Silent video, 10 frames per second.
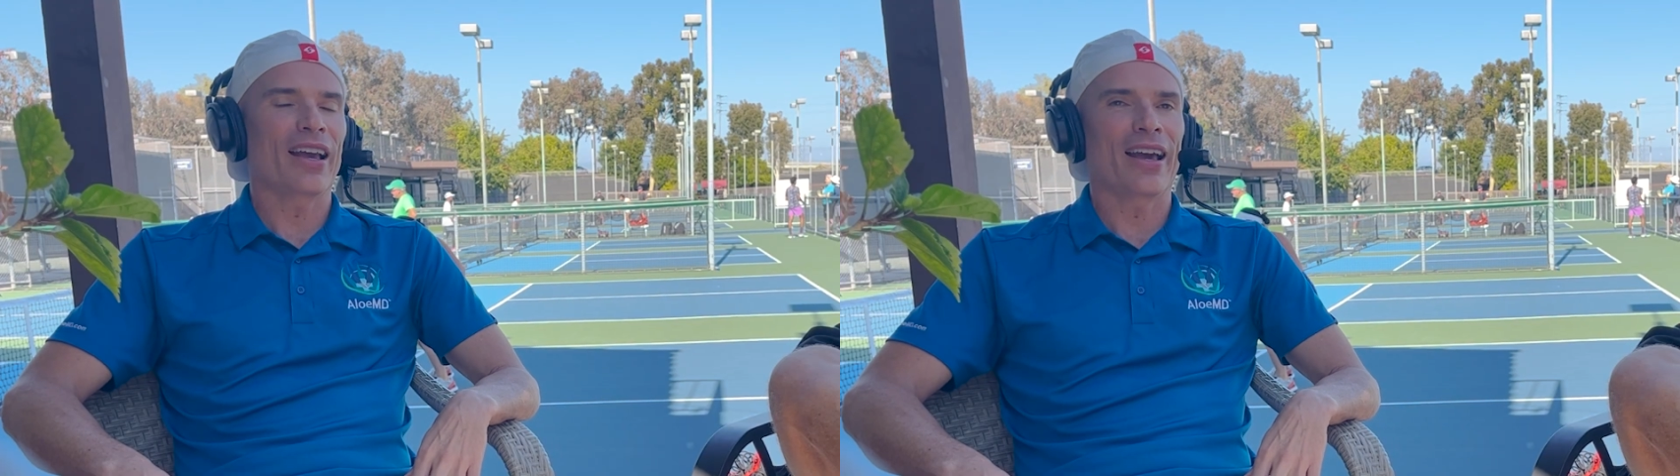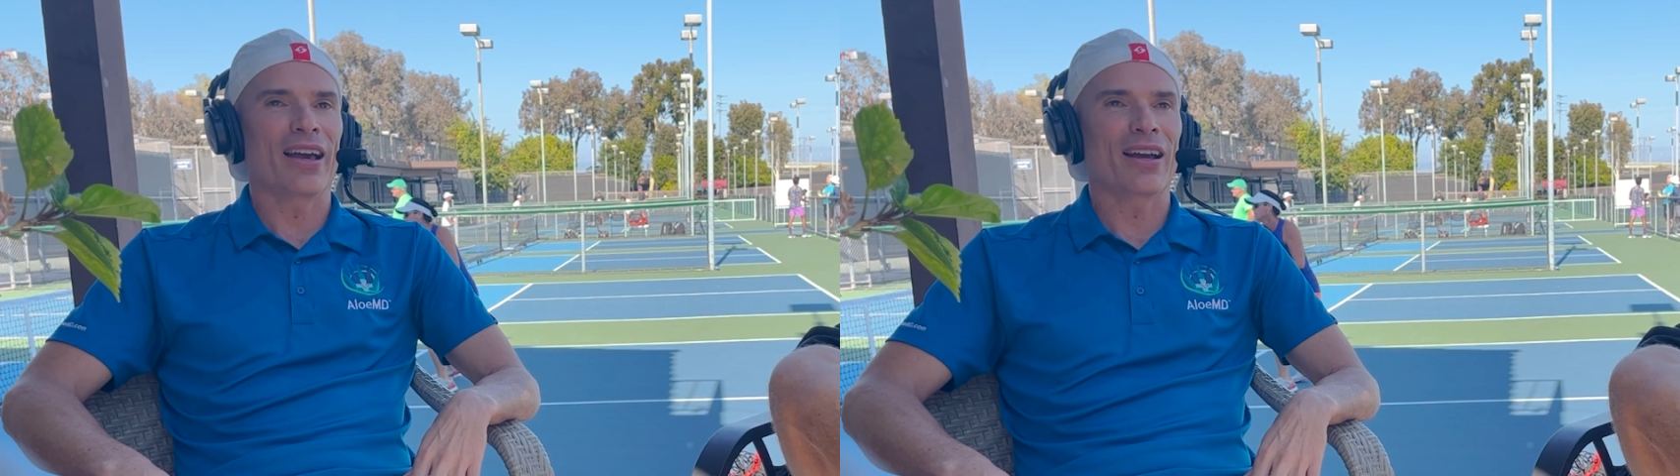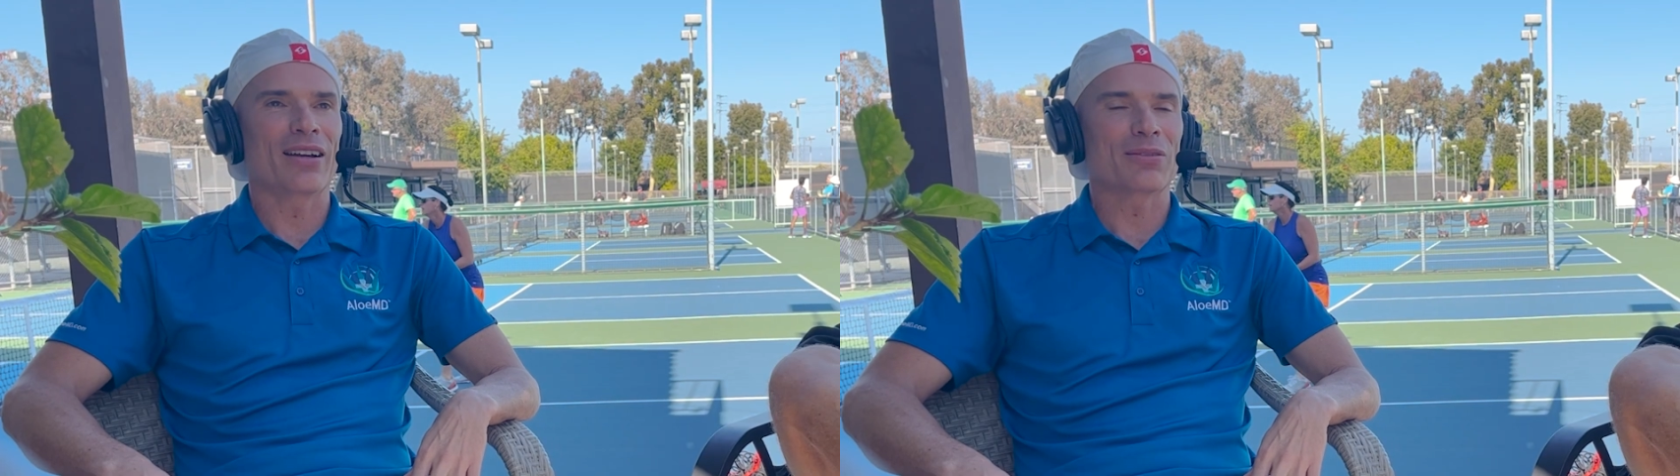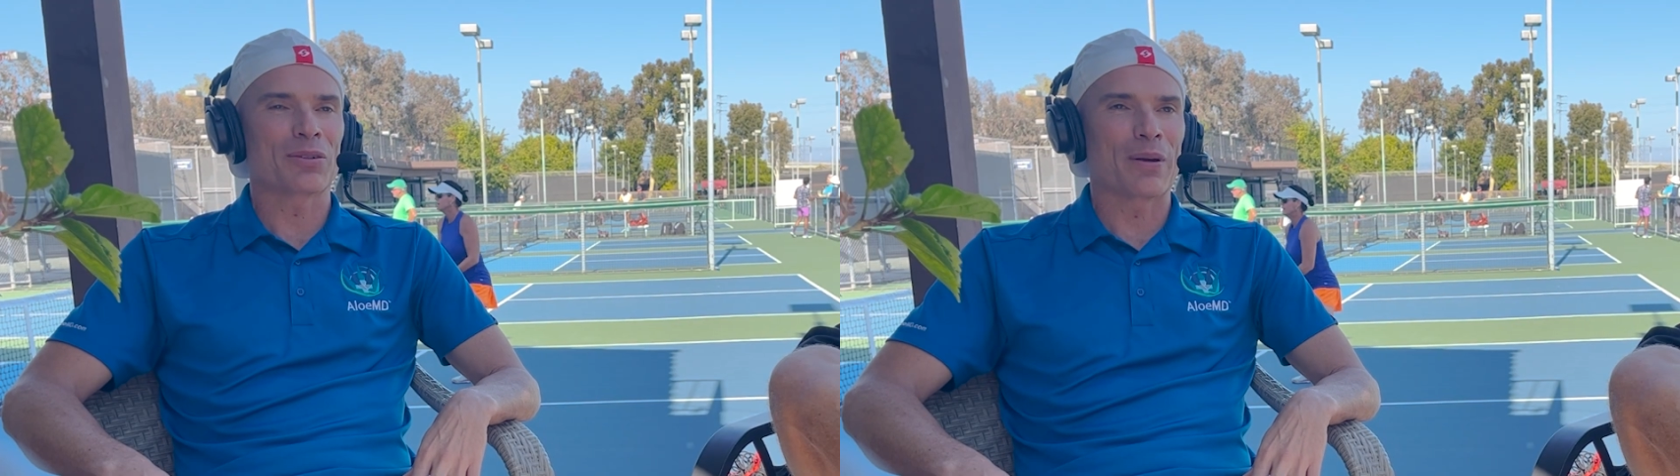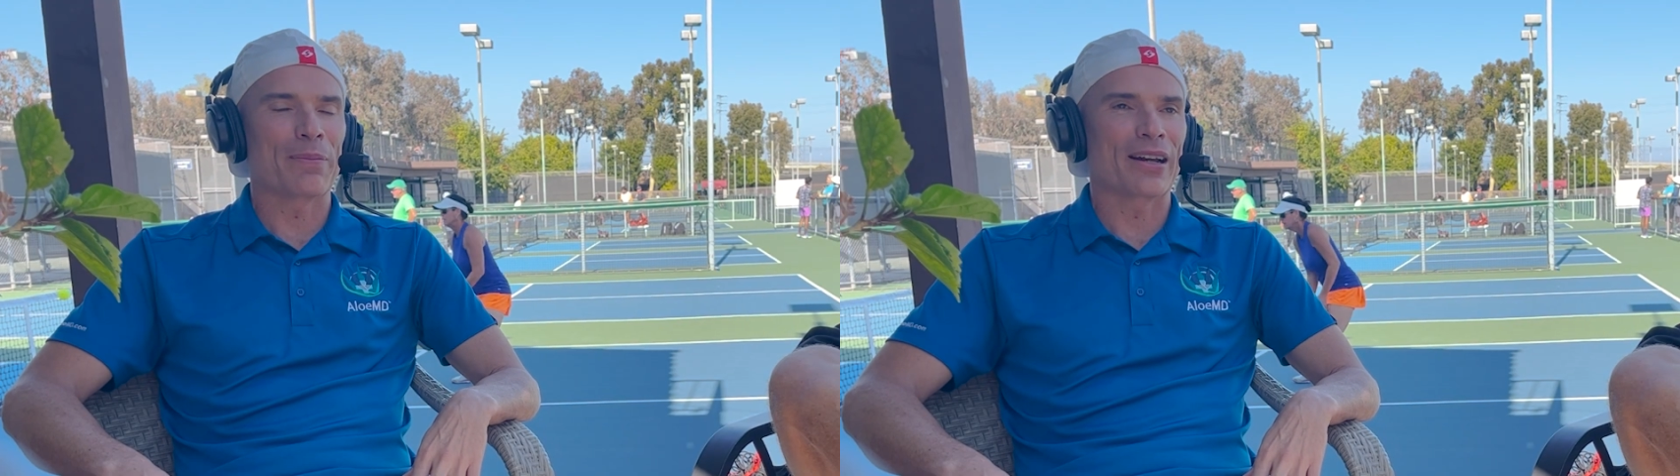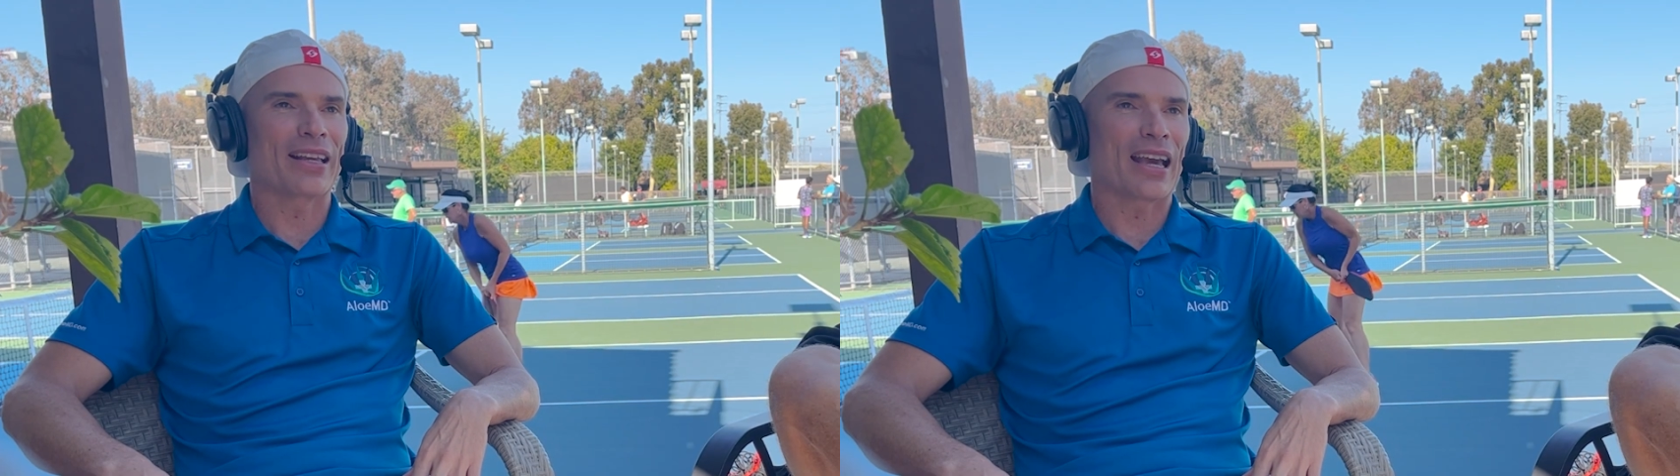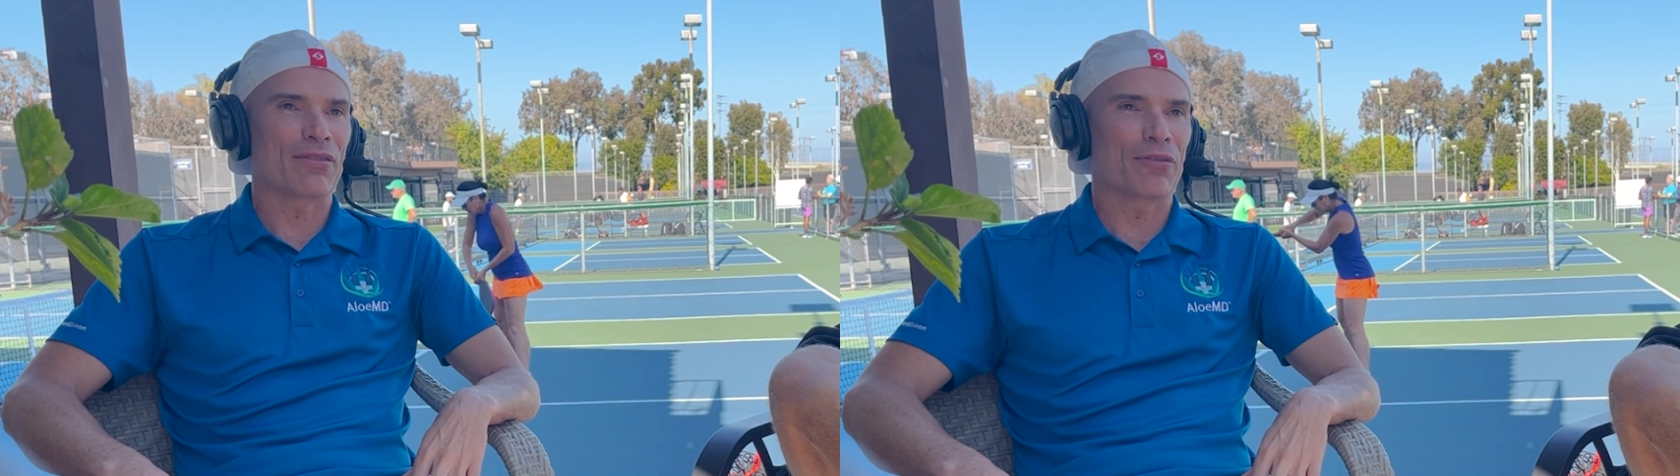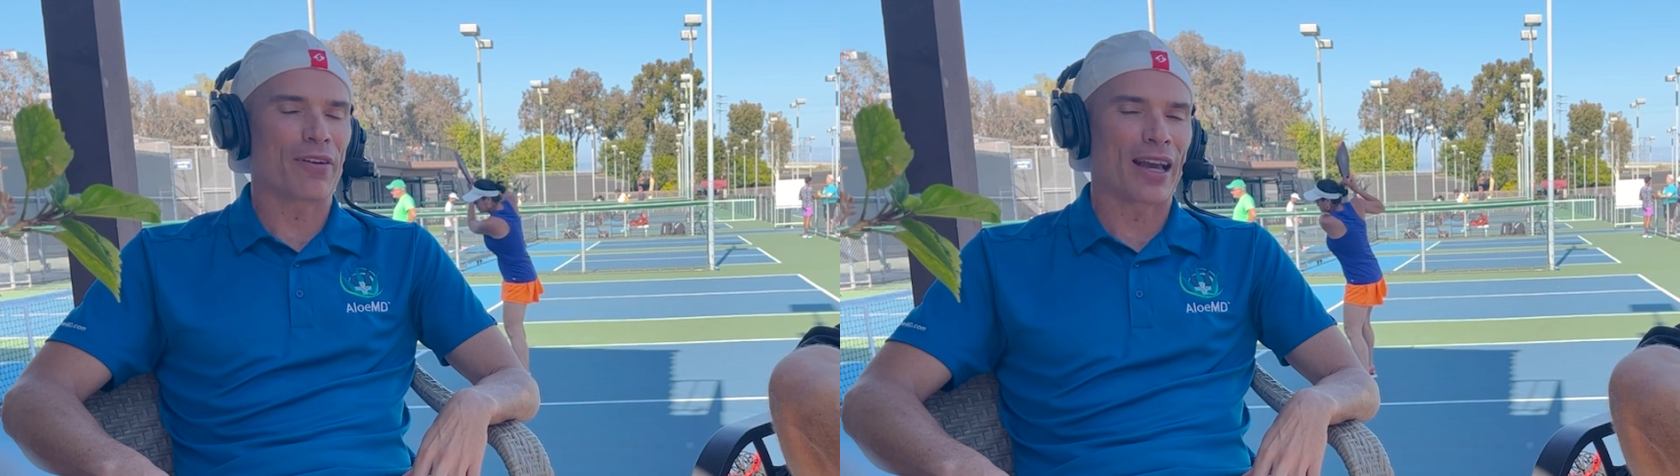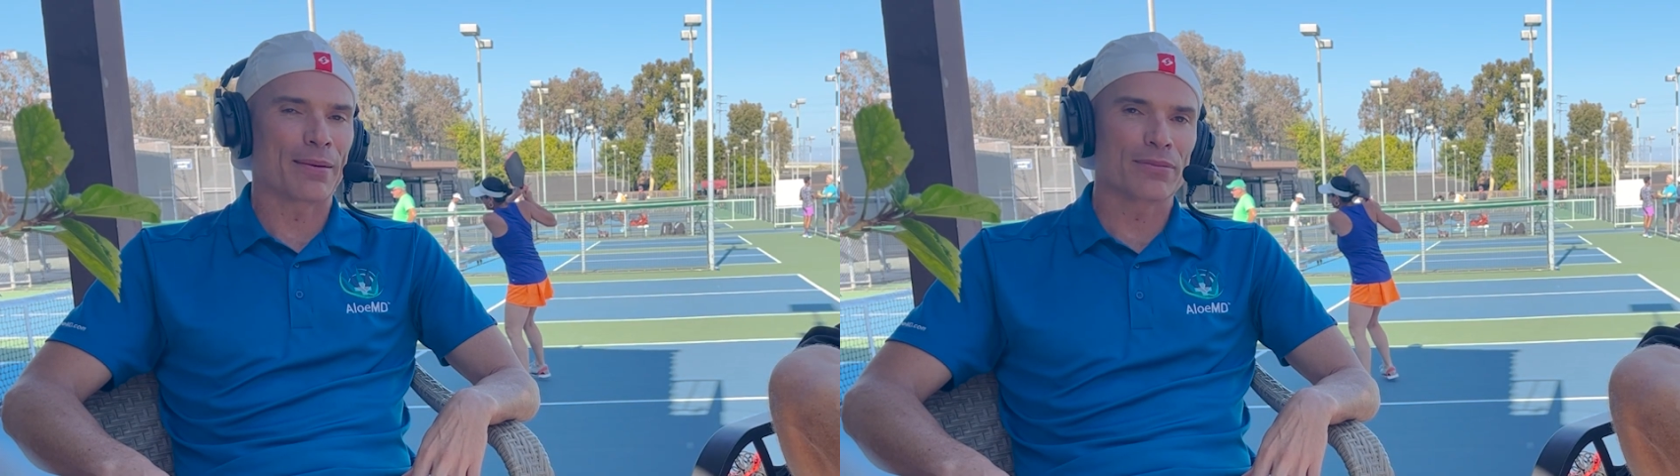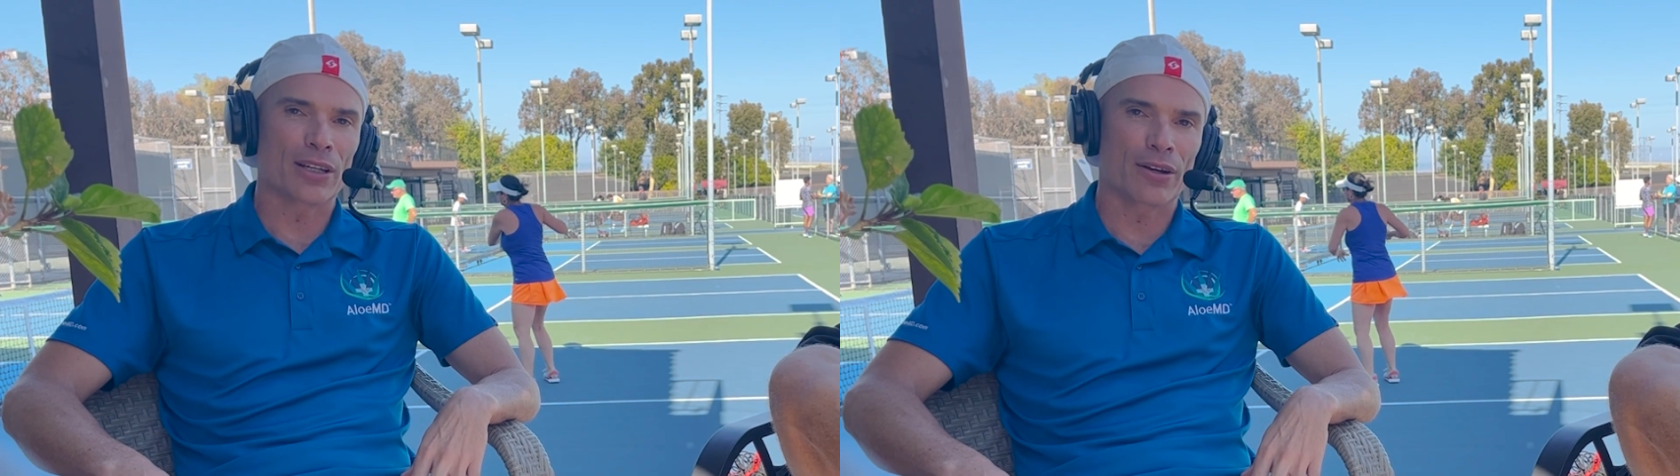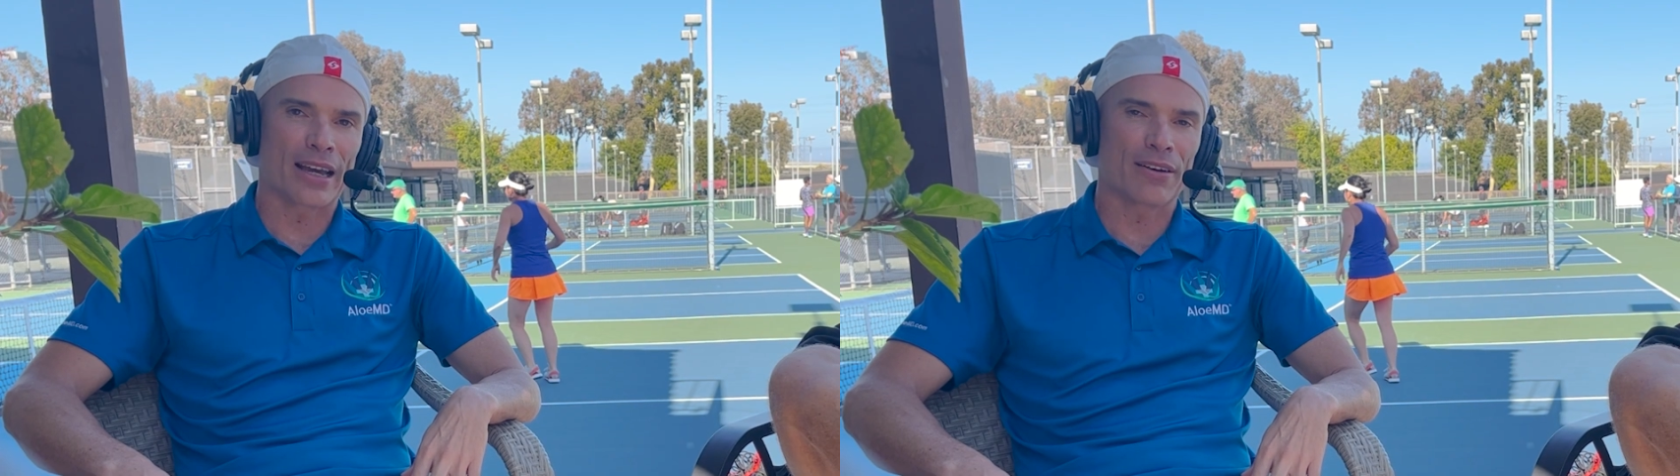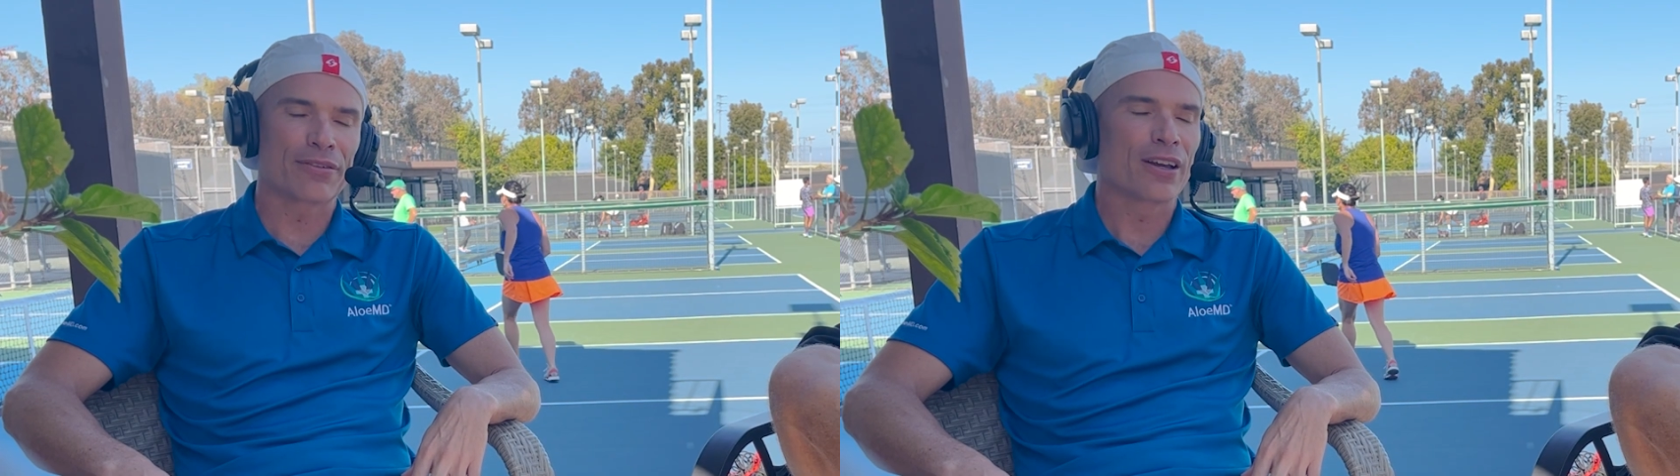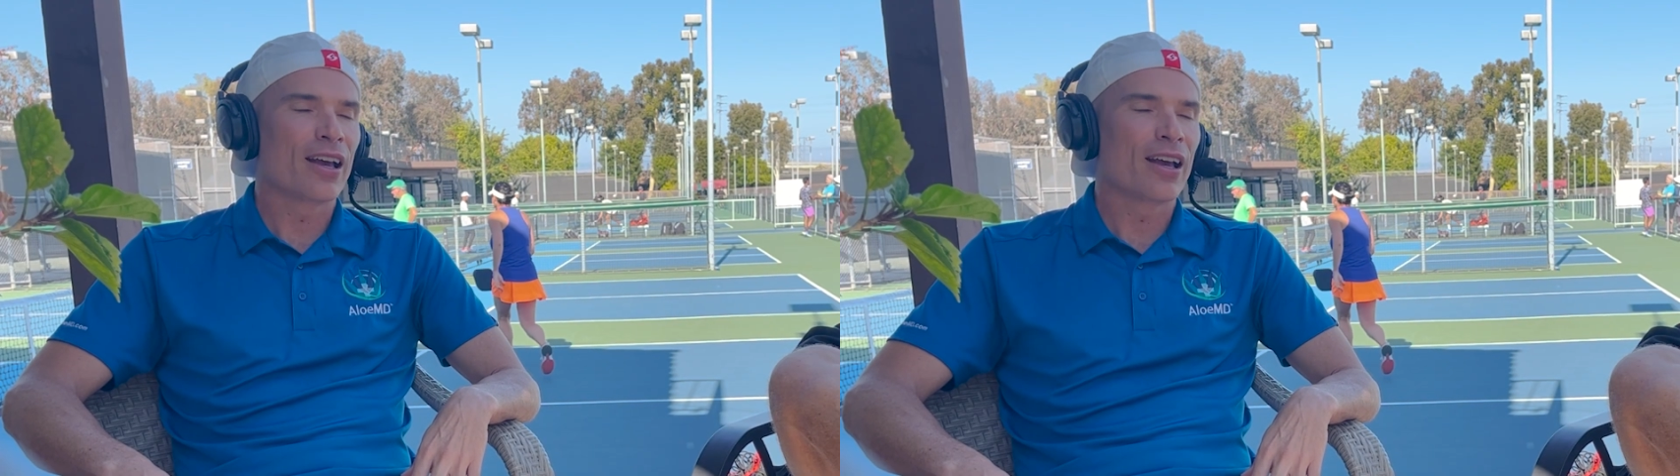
with my buddy Kevin Pham, Yo Kev,